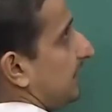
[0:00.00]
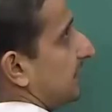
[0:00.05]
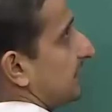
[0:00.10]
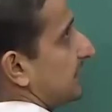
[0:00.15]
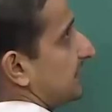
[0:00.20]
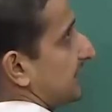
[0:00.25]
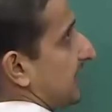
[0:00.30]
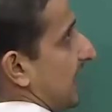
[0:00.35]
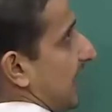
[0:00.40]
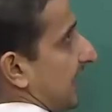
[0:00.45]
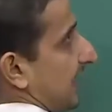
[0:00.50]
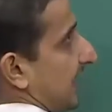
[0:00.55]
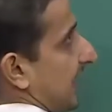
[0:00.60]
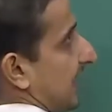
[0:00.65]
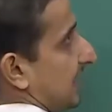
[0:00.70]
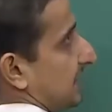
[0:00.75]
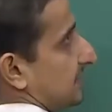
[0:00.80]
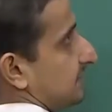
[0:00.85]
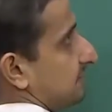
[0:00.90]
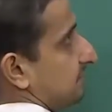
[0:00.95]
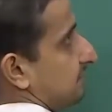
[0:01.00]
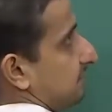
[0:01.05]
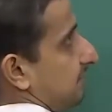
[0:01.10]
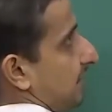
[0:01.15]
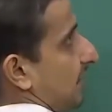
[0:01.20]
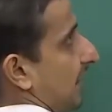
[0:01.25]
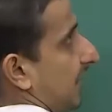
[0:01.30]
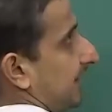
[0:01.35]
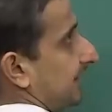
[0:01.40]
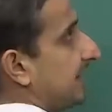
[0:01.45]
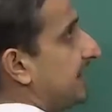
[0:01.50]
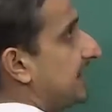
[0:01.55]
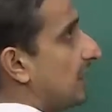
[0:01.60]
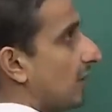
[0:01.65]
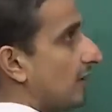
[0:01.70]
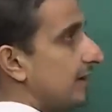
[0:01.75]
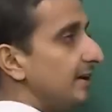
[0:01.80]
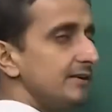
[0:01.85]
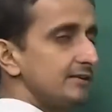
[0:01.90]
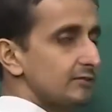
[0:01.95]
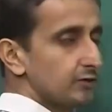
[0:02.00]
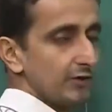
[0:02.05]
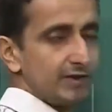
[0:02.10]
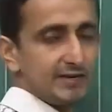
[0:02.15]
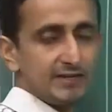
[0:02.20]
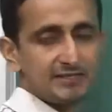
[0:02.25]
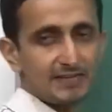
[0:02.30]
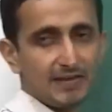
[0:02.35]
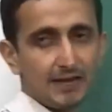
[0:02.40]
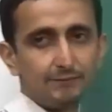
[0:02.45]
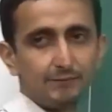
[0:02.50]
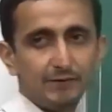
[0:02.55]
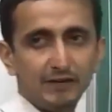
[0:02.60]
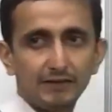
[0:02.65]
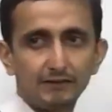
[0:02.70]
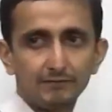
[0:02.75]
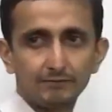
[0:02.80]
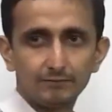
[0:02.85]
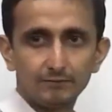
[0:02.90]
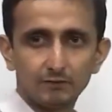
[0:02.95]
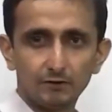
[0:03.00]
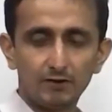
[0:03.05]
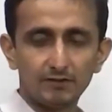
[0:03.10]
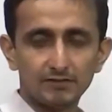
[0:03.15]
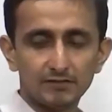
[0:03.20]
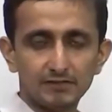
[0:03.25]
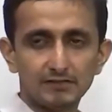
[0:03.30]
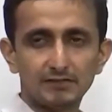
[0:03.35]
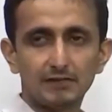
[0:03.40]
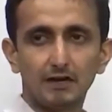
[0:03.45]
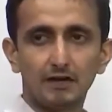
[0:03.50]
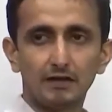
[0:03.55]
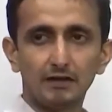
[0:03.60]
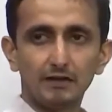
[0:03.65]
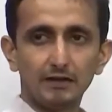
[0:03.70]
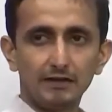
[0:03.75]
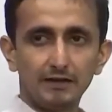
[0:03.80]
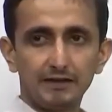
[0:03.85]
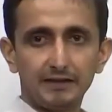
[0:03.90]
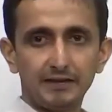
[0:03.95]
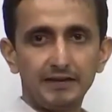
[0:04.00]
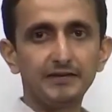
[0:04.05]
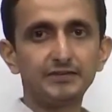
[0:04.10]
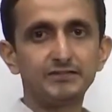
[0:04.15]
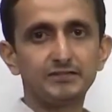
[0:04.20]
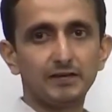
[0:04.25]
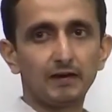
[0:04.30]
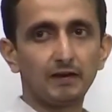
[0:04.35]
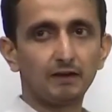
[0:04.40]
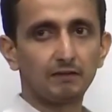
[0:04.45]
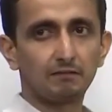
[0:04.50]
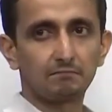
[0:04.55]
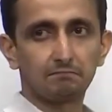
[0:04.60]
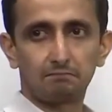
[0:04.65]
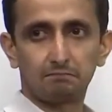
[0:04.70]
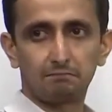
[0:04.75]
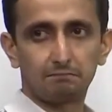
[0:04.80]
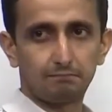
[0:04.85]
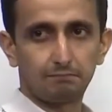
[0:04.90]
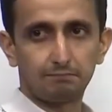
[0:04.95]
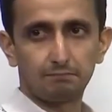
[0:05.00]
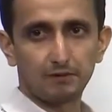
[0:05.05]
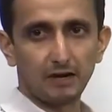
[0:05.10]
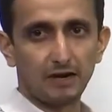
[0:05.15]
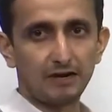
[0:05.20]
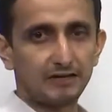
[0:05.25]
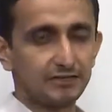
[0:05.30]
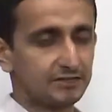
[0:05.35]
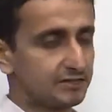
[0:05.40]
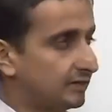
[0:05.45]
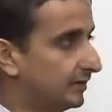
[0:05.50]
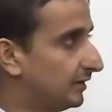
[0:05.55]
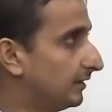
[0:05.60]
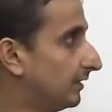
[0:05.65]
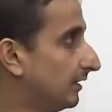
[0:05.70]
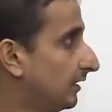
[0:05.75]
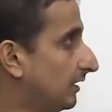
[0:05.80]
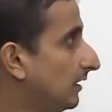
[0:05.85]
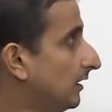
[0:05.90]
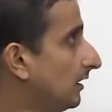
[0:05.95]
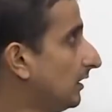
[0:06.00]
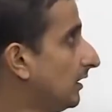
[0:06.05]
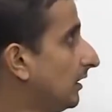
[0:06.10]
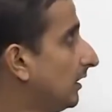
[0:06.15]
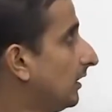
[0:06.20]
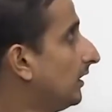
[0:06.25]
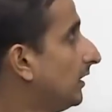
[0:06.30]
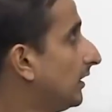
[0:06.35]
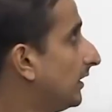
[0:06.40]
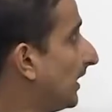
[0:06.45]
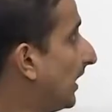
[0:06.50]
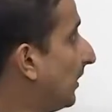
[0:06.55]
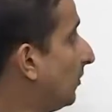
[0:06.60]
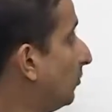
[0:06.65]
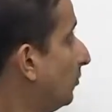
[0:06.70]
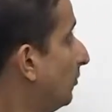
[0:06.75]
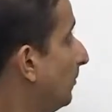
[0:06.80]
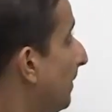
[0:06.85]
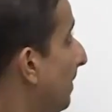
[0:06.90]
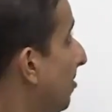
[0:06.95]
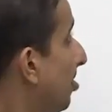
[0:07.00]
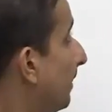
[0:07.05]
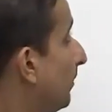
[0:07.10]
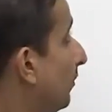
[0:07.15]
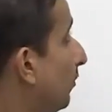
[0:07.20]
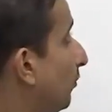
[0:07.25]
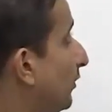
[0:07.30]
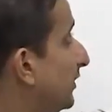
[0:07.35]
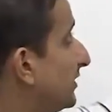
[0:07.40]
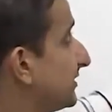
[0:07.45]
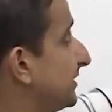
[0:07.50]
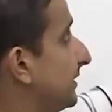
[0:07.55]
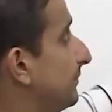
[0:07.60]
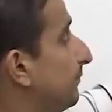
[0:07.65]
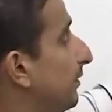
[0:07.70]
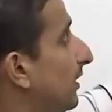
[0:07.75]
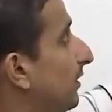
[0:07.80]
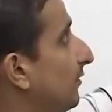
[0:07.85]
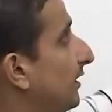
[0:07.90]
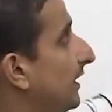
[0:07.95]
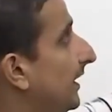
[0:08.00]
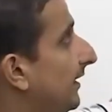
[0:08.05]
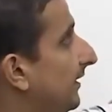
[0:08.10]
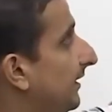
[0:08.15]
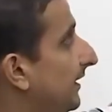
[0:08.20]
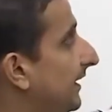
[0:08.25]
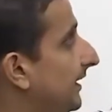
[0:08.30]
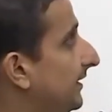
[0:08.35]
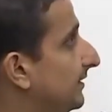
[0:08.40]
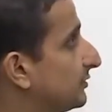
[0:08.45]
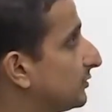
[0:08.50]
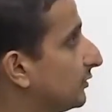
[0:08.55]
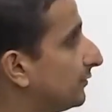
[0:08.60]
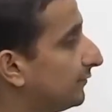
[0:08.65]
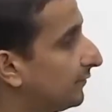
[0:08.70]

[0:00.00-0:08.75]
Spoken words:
the stack has nothing on it. So, it is empty. So, this is the initial condition. Now, which symbol will it read? So,